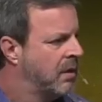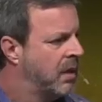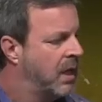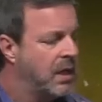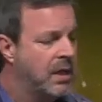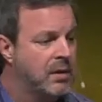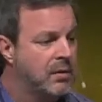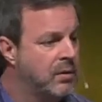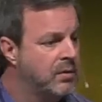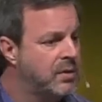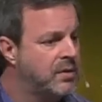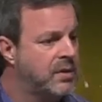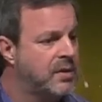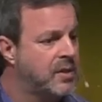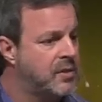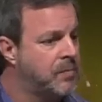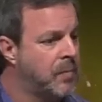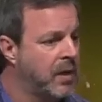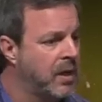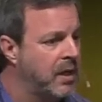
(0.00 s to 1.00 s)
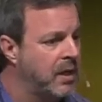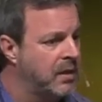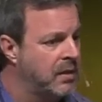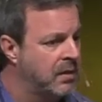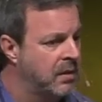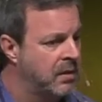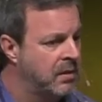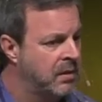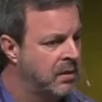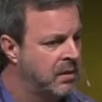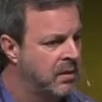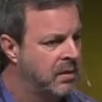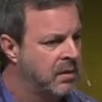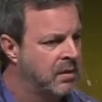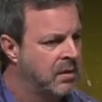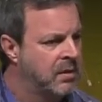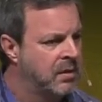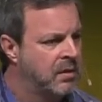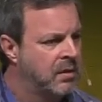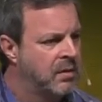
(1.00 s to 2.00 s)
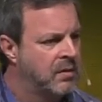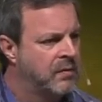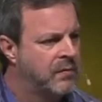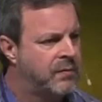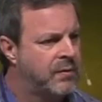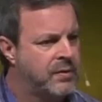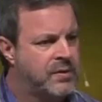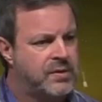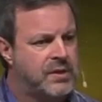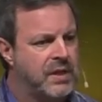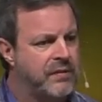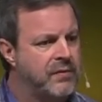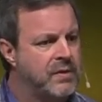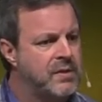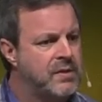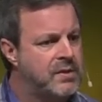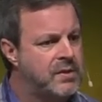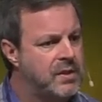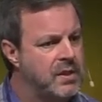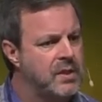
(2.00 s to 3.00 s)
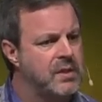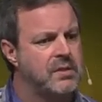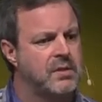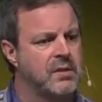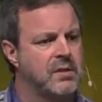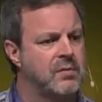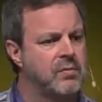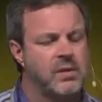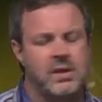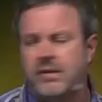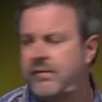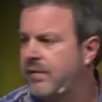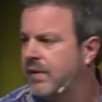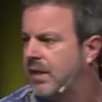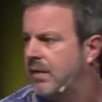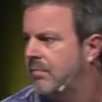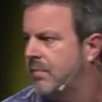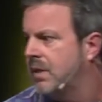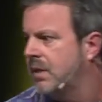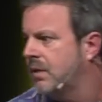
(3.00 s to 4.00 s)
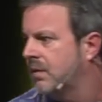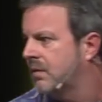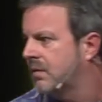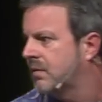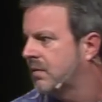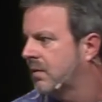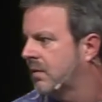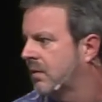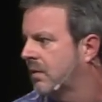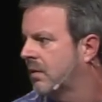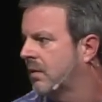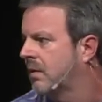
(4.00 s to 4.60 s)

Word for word: And he loses his mind for seven seasons, whatever that means.